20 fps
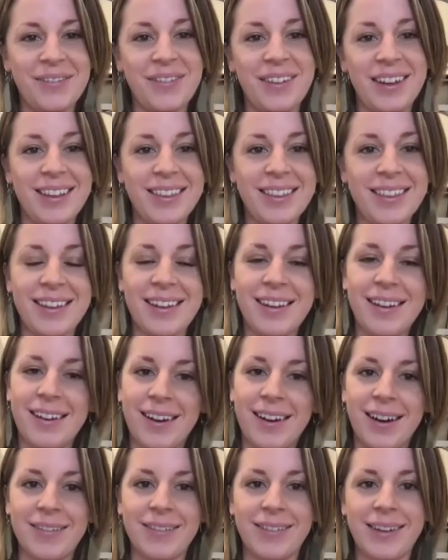5th
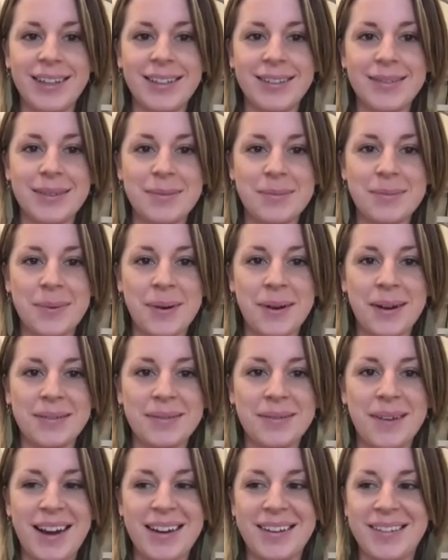harvest with Morgan
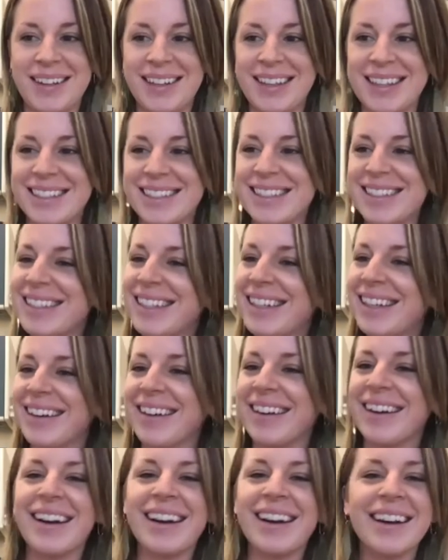Winery this
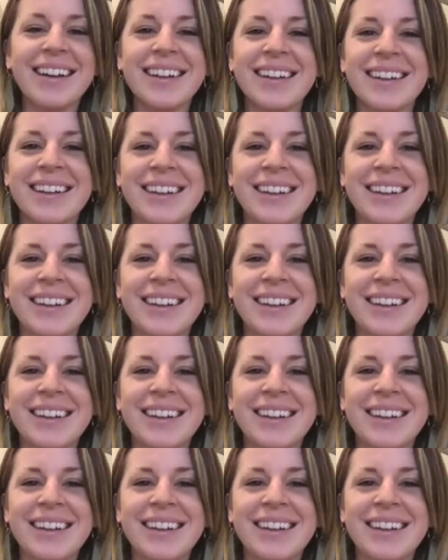year.